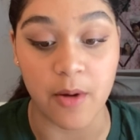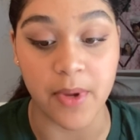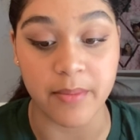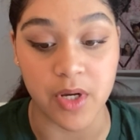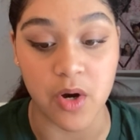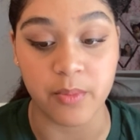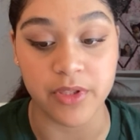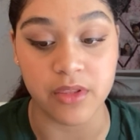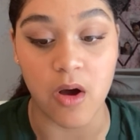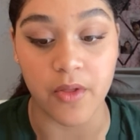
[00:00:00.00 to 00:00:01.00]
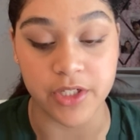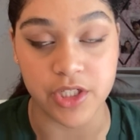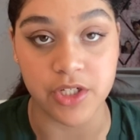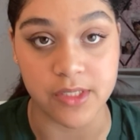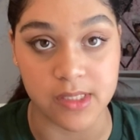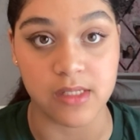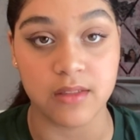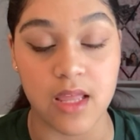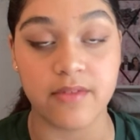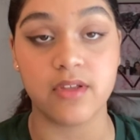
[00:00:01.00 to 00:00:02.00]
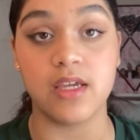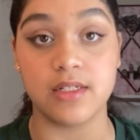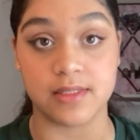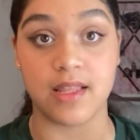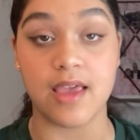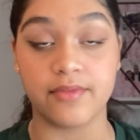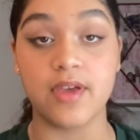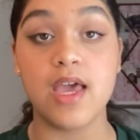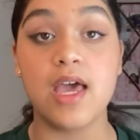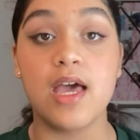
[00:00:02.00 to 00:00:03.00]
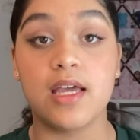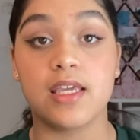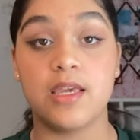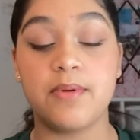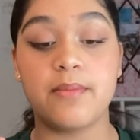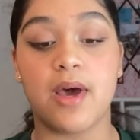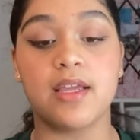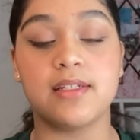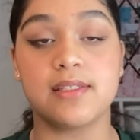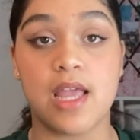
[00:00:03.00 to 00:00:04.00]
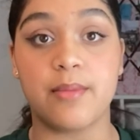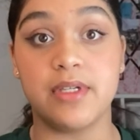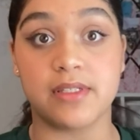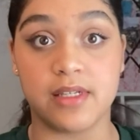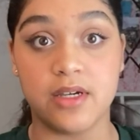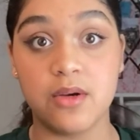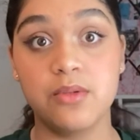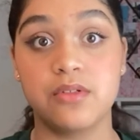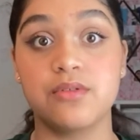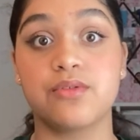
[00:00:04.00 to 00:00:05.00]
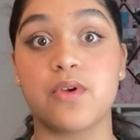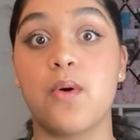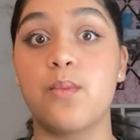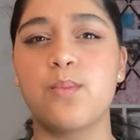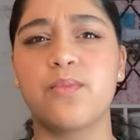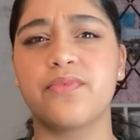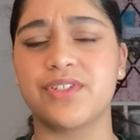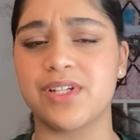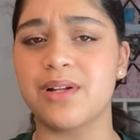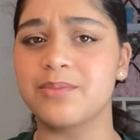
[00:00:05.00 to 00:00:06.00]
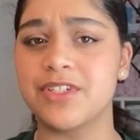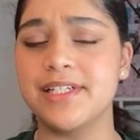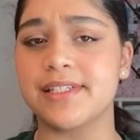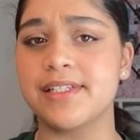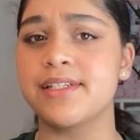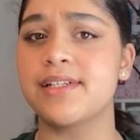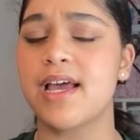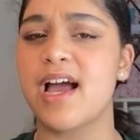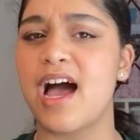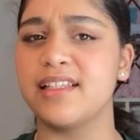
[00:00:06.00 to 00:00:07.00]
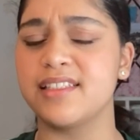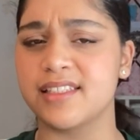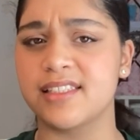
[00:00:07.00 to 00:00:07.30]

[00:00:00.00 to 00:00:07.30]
cope with all the changes in his life. Keep in mind, Sam is a ghost, so for some reason, Alex